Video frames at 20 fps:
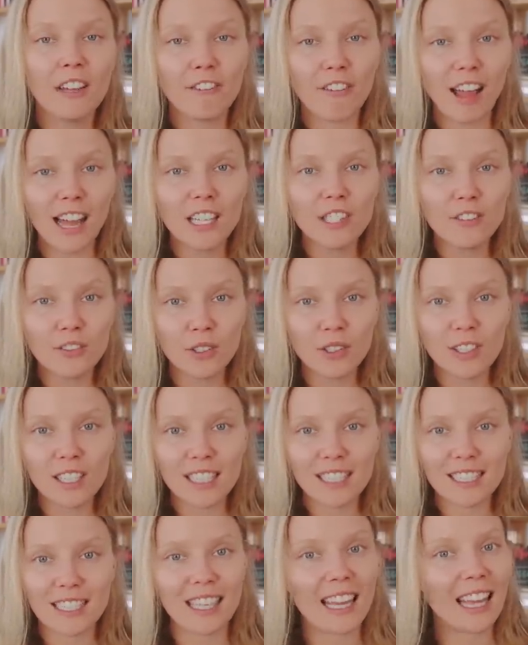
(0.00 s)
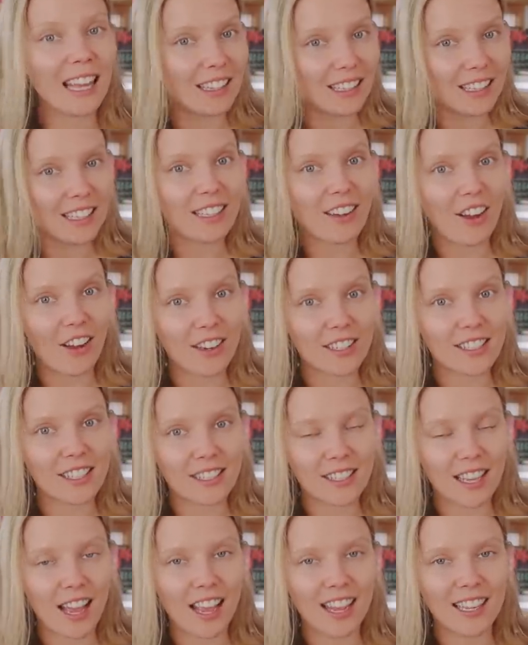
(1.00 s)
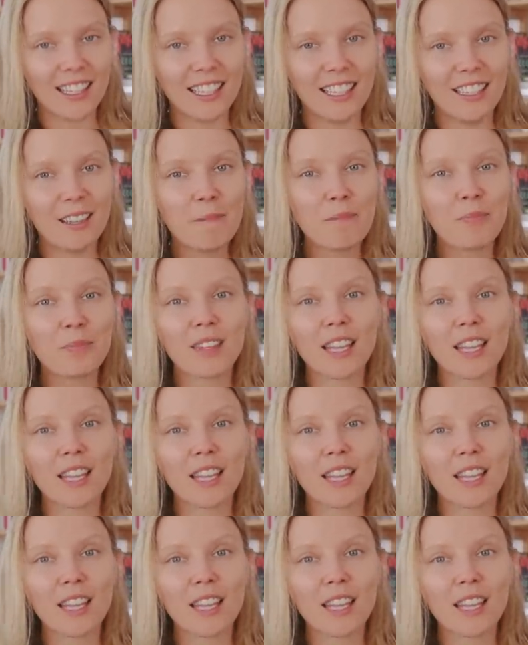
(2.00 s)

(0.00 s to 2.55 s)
Fast food is killing our society,